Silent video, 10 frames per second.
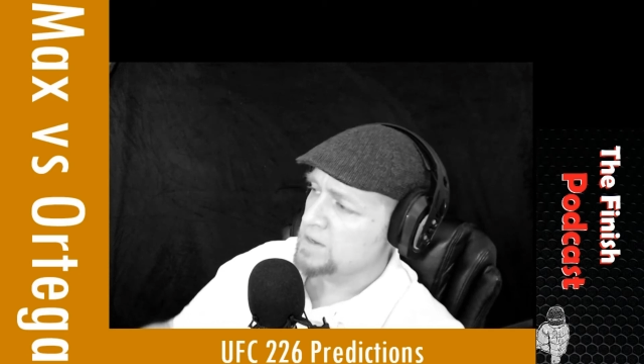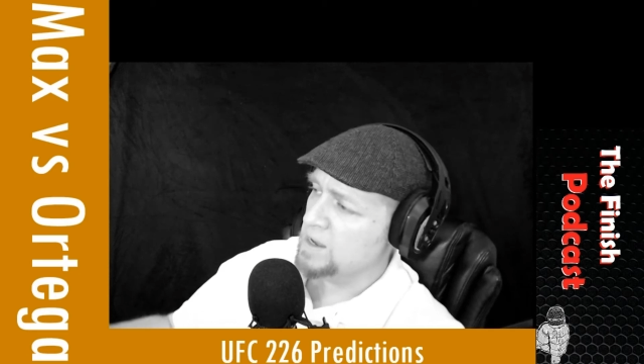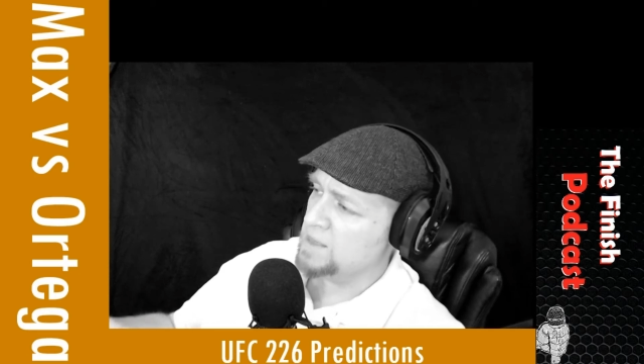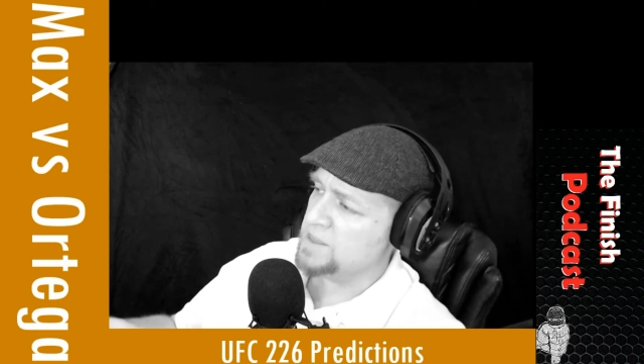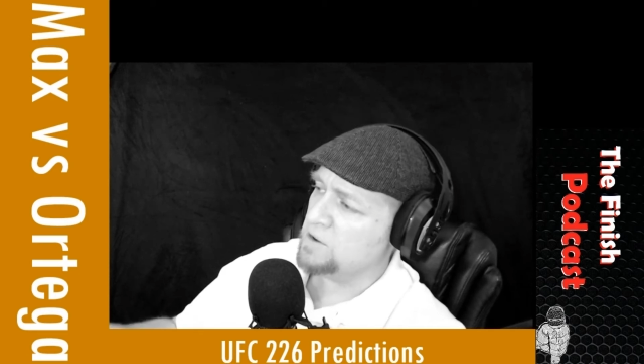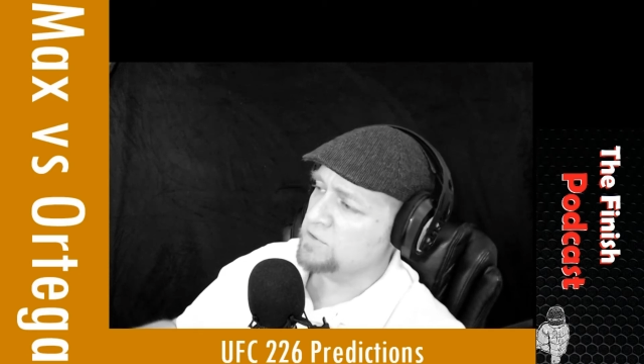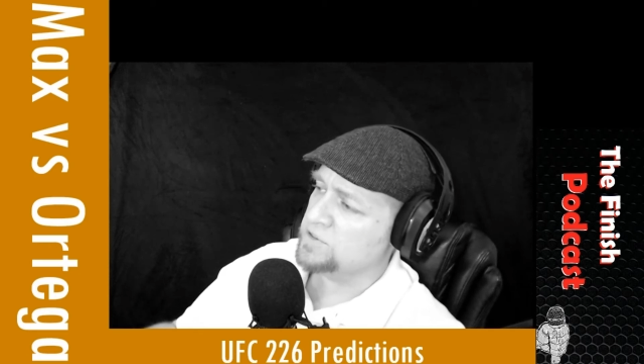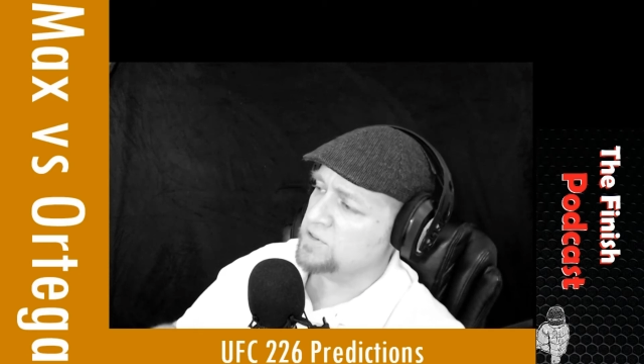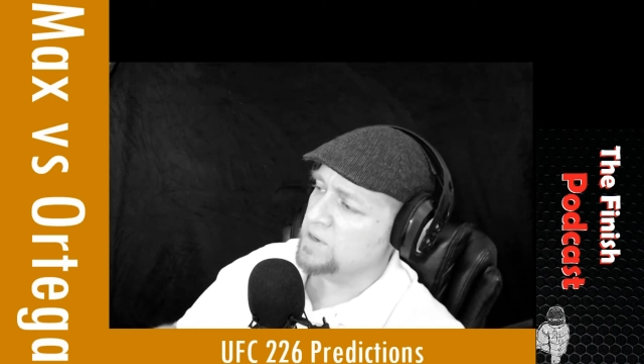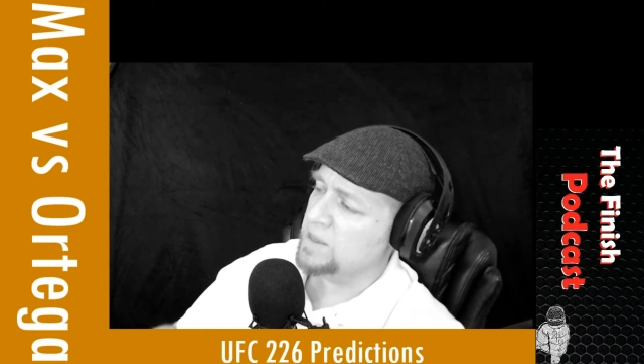I think what's
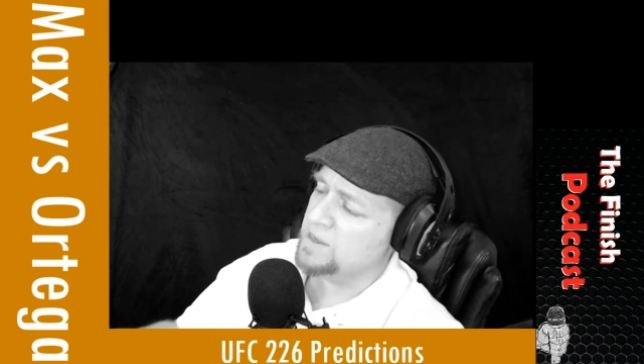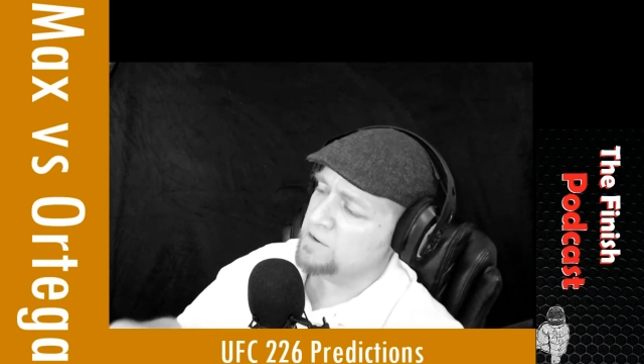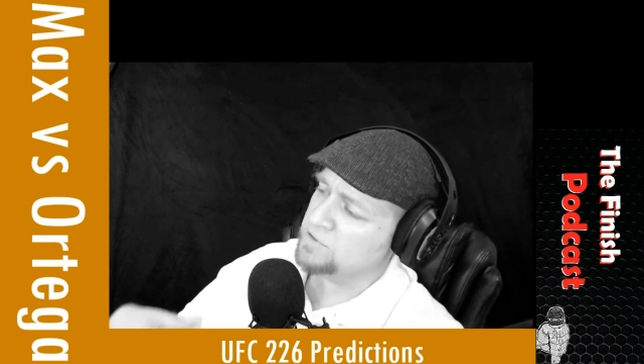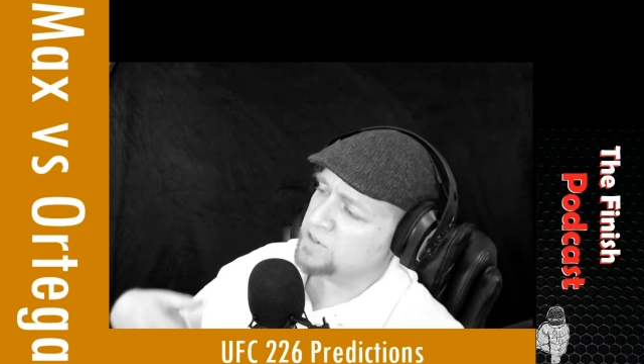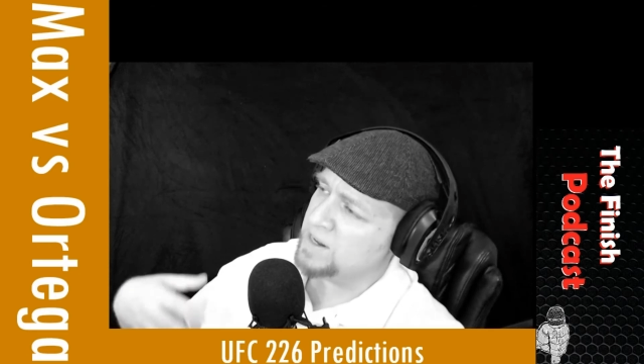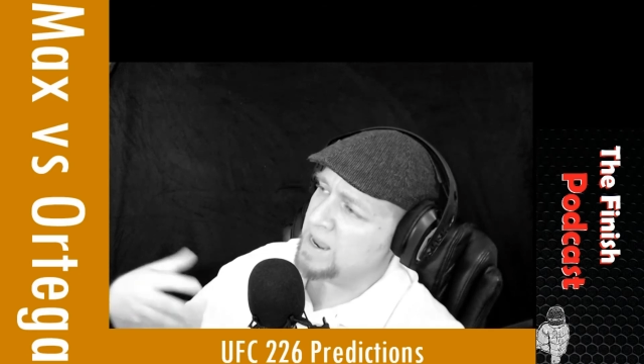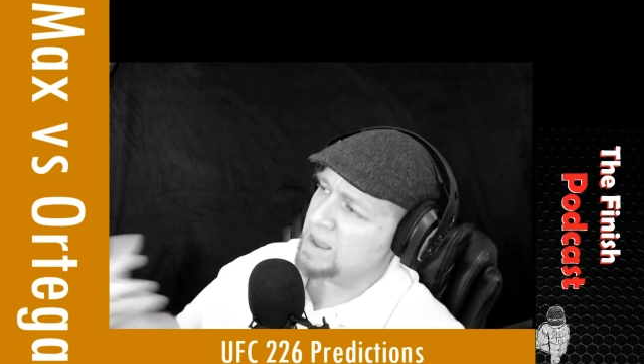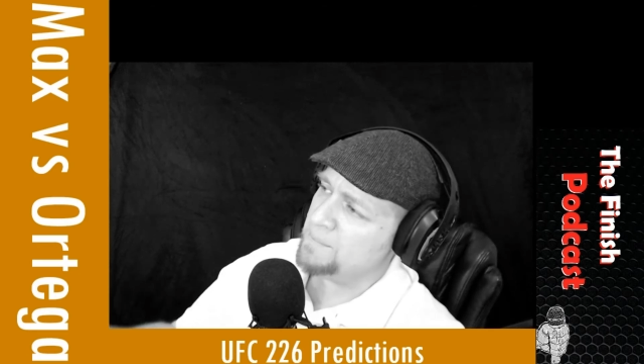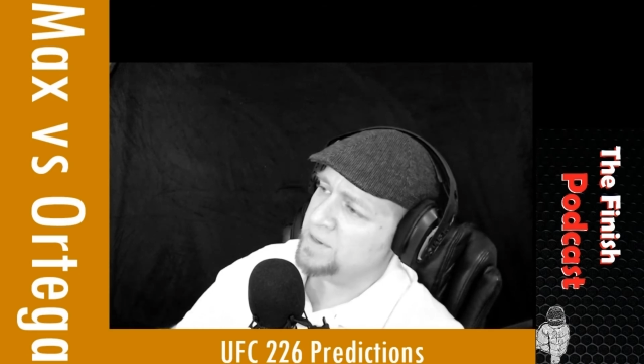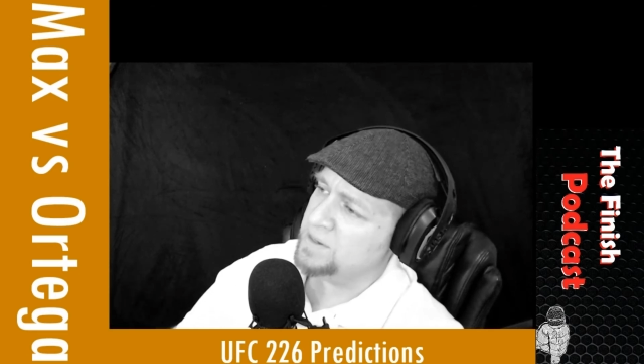going to
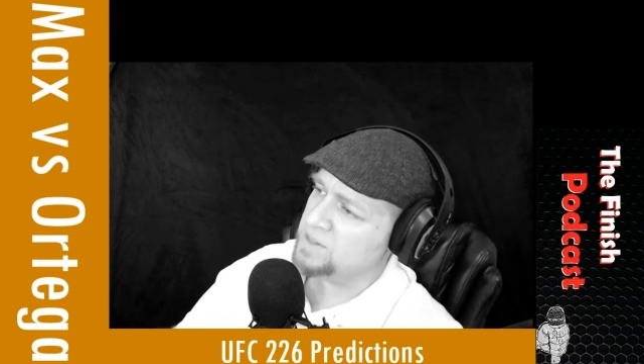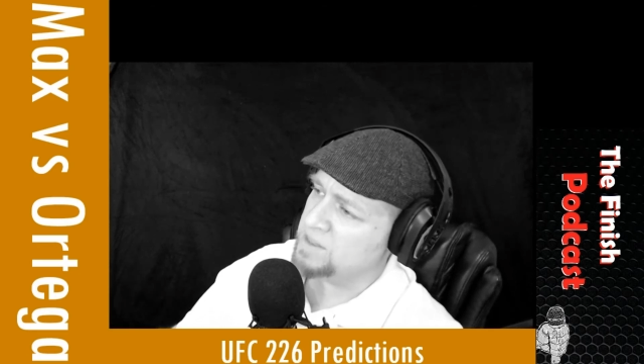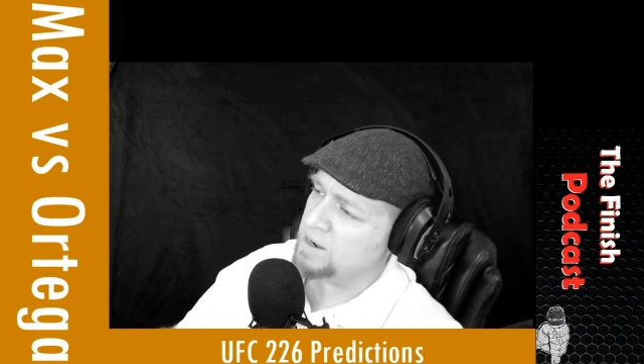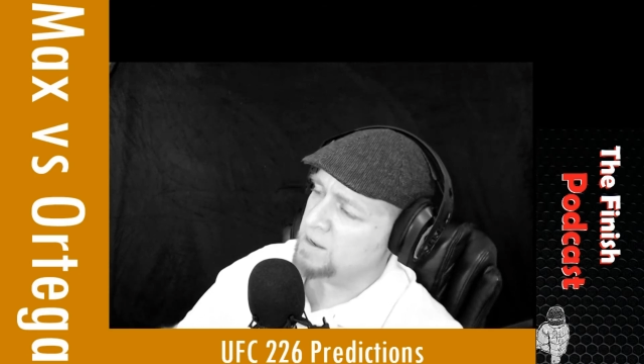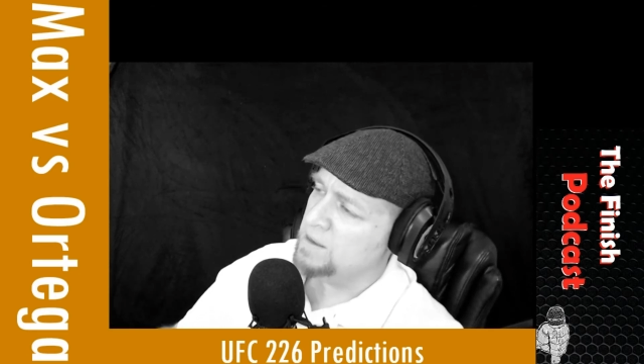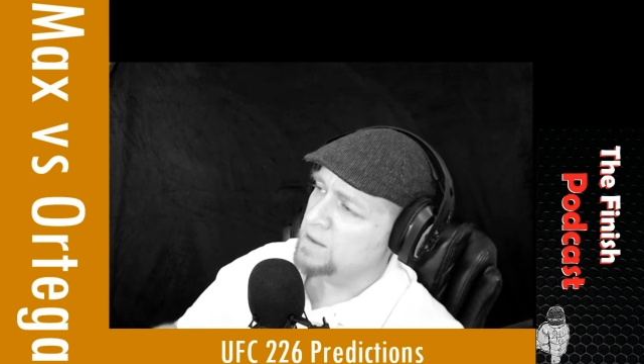happen is I think